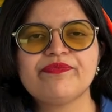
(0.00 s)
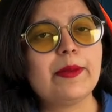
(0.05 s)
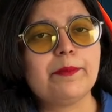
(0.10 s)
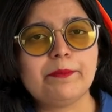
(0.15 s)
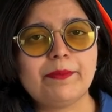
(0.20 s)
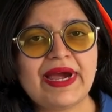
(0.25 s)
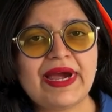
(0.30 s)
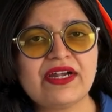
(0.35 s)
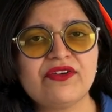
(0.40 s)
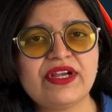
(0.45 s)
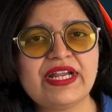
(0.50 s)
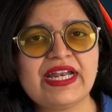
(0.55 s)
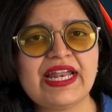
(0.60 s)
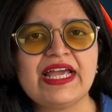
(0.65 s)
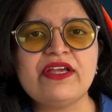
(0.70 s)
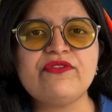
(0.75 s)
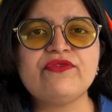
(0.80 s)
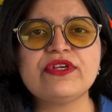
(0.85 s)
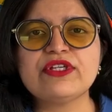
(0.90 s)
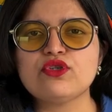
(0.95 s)
Battery
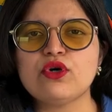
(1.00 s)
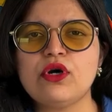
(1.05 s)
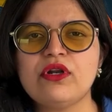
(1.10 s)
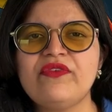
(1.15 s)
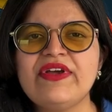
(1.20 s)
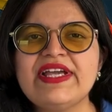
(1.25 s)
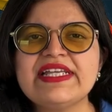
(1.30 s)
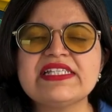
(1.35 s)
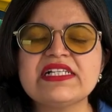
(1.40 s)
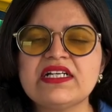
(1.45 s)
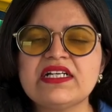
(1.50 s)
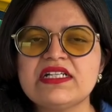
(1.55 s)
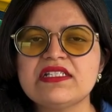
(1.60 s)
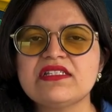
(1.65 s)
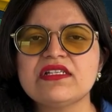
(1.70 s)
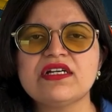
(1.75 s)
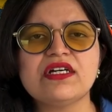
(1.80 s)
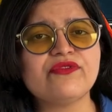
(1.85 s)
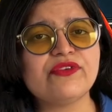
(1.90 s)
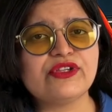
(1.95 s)
life is always a
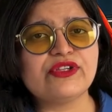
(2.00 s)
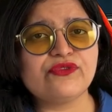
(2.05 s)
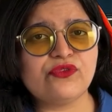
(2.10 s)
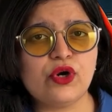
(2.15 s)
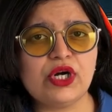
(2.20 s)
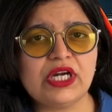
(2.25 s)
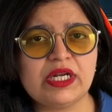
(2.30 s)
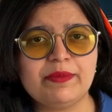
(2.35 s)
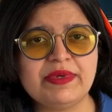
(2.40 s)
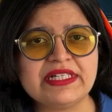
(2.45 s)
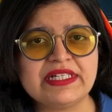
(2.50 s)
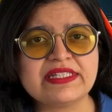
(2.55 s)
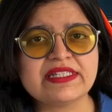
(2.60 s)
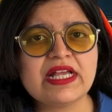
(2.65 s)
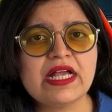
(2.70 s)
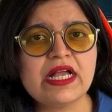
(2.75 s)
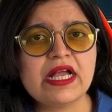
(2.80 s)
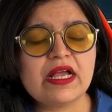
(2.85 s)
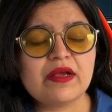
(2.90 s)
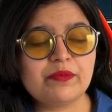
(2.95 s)
concern with foldables,
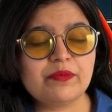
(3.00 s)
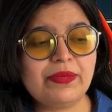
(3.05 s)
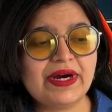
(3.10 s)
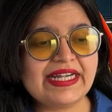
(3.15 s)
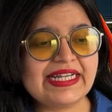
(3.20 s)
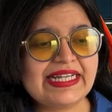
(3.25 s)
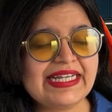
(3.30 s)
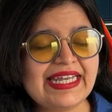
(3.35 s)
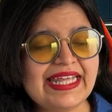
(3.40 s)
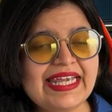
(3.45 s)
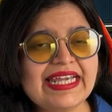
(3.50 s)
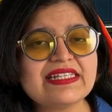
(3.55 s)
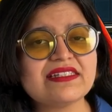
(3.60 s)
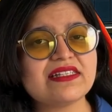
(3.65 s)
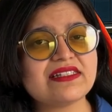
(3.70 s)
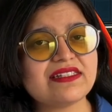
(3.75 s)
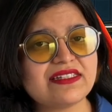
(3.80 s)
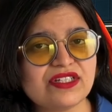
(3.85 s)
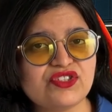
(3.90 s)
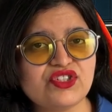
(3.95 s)
but leaks
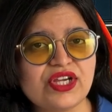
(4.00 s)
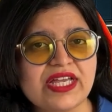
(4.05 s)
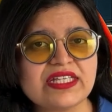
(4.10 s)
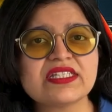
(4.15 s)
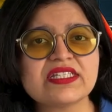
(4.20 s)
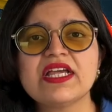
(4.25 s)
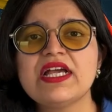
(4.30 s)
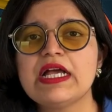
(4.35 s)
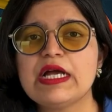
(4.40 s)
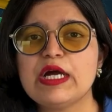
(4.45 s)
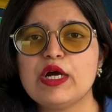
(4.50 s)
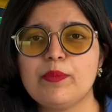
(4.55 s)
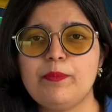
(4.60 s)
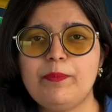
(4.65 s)
suggest a